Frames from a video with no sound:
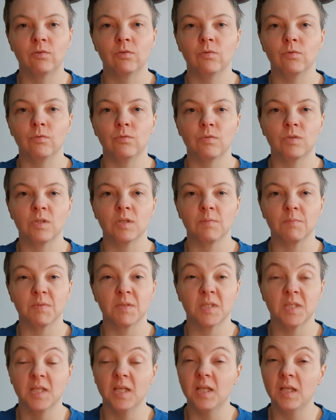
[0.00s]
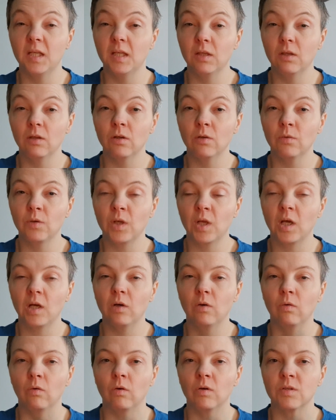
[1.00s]
do some sitting yoga
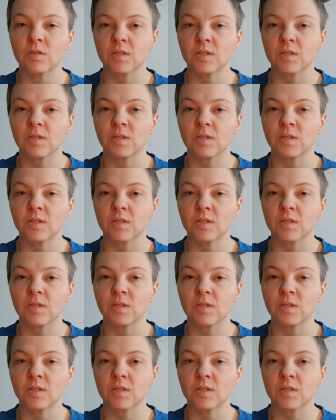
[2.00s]
or